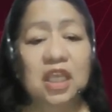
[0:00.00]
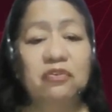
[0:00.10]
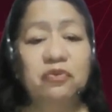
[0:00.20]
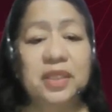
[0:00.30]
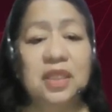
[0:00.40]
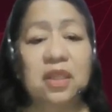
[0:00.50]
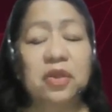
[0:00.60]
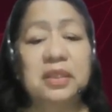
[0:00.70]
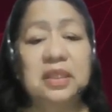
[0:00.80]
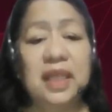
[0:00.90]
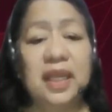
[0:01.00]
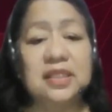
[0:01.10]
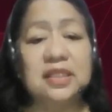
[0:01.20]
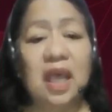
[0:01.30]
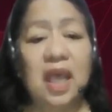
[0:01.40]
if within 30
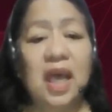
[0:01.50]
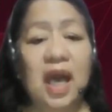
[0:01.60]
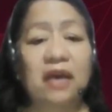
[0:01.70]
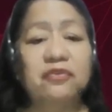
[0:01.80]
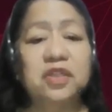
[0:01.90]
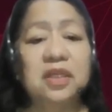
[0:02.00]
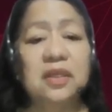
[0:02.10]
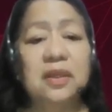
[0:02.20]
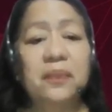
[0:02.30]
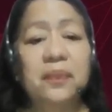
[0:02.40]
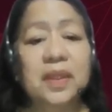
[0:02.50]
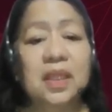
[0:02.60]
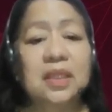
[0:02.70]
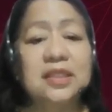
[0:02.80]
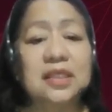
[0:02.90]
days after
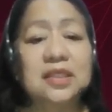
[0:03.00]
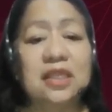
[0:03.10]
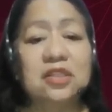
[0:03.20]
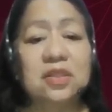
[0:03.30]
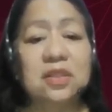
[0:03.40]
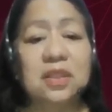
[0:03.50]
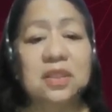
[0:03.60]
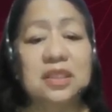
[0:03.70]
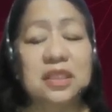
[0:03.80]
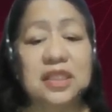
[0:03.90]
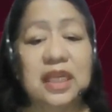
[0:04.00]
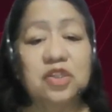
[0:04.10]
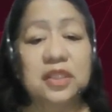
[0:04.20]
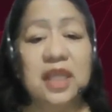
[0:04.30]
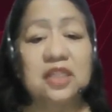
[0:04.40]
successor, the
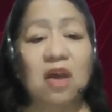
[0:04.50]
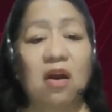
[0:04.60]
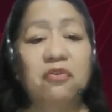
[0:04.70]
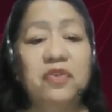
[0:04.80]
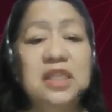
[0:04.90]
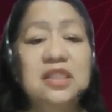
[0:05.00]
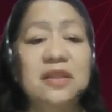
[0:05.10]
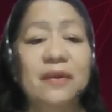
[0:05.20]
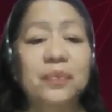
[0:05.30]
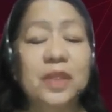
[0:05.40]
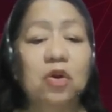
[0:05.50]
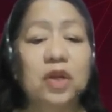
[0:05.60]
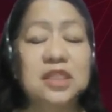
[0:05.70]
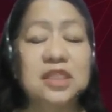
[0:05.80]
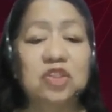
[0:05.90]
successor takes office
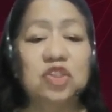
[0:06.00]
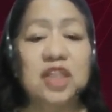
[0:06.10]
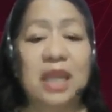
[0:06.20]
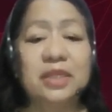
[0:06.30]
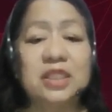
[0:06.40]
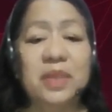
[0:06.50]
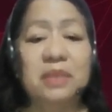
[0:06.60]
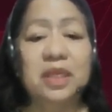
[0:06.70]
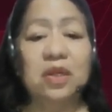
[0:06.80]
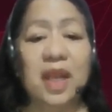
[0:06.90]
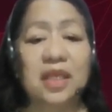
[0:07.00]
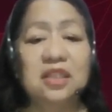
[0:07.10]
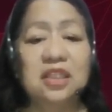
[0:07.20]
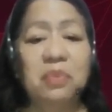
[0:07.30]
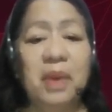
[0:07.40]
or such time as may be
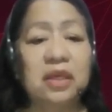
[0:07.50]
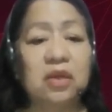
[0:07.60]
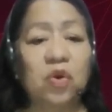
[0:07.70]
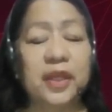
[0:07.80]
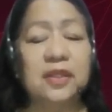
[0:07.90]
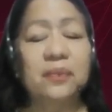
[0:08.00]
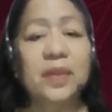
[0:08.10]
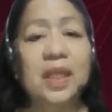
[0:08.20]
granted by the court,